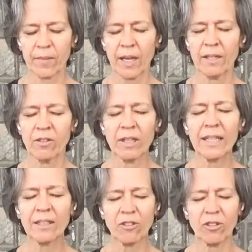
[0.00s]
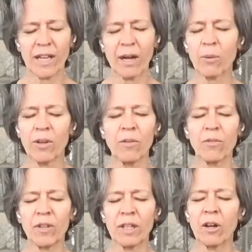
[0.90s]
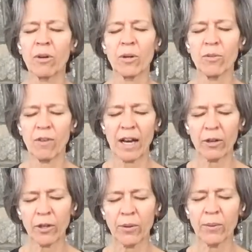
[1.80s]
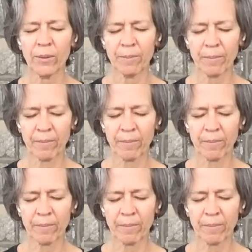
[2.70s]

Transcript: and is linked to how we feel our own value,